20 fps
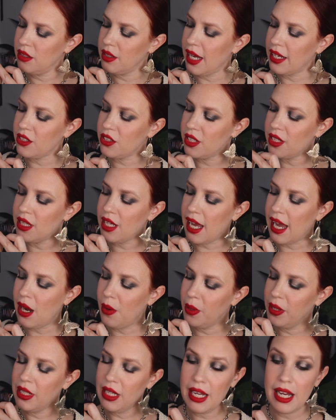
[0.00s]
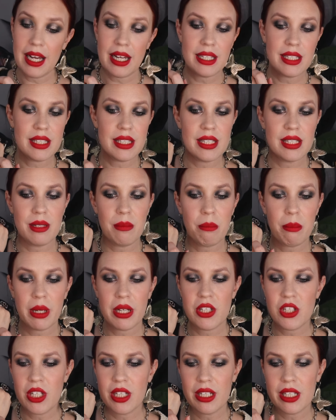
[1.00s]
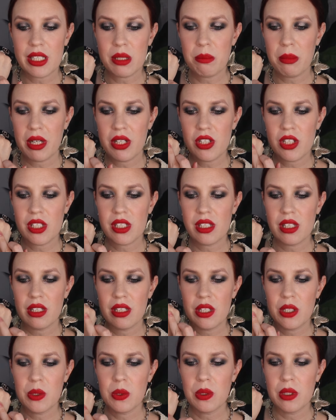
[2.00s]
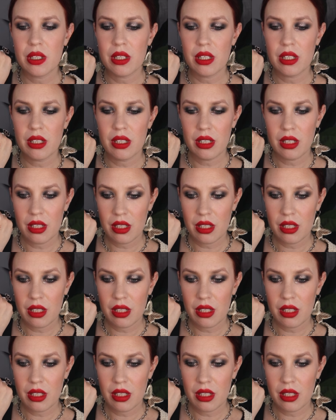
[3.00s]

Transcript: Actually, the Hourglass isn't budging as much as the Dior.